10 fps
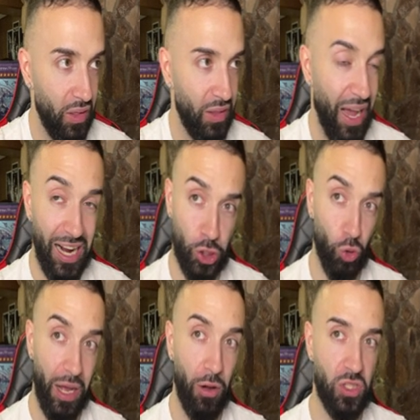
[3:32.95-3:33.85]
The
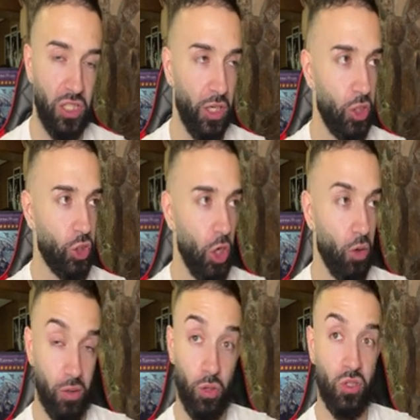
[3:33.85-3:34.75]
actual outs here. So,
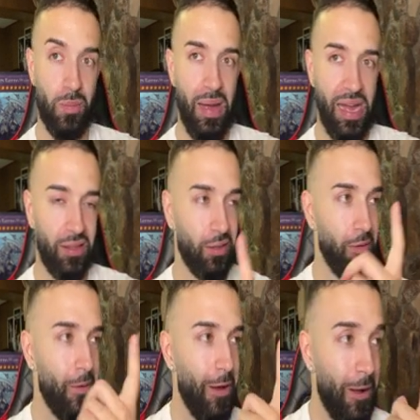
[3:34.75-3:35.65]
I'm gonna do some math.
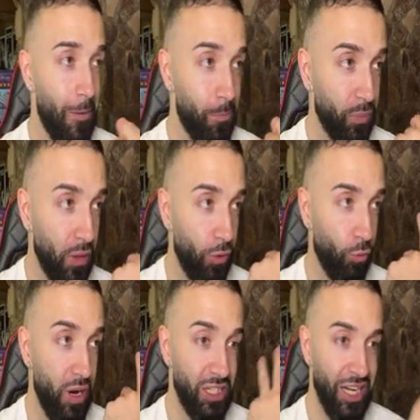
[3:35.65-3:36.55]

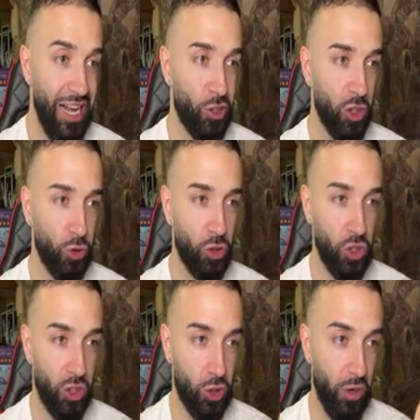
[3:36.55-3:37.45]
Three Enchantress, which
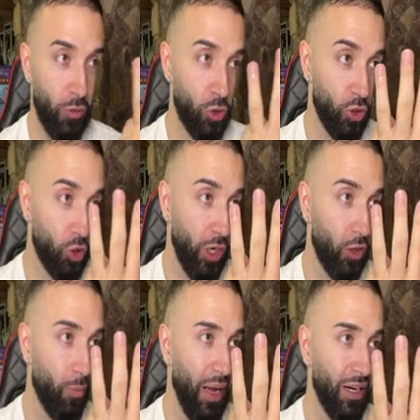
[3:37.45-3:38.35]
searches right, which is
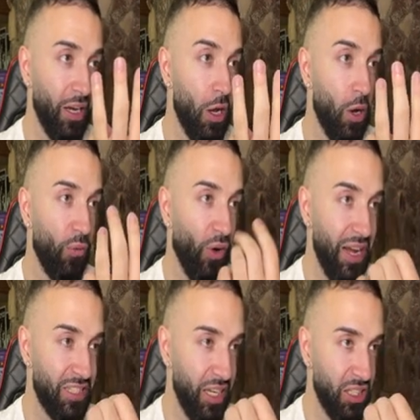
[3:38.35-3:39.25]
Draco Black.
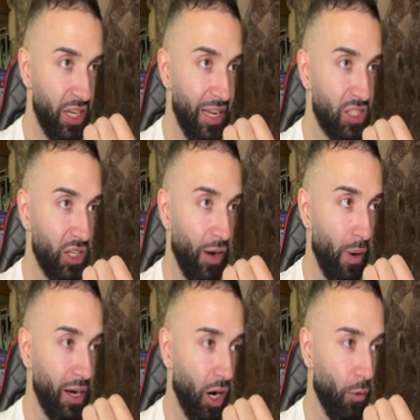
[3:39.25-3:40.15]
Vices and a
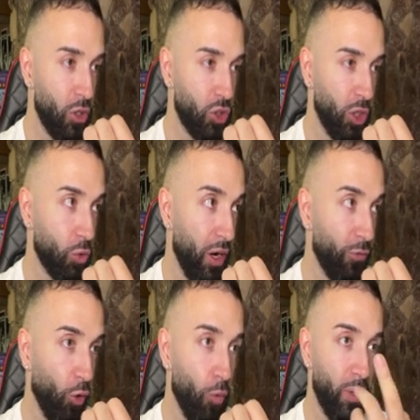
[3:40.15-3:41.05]
right card would search right
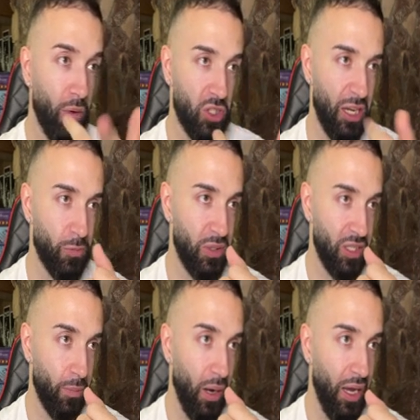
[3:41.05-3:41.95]
Phobia, which stops
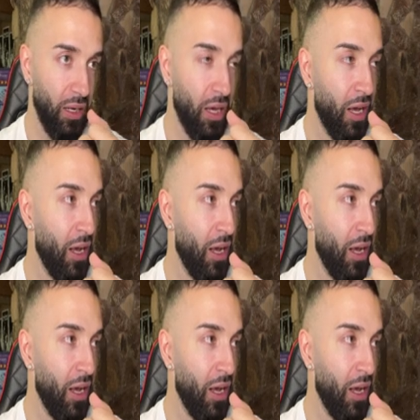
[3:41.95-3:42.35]
Mystic Mine.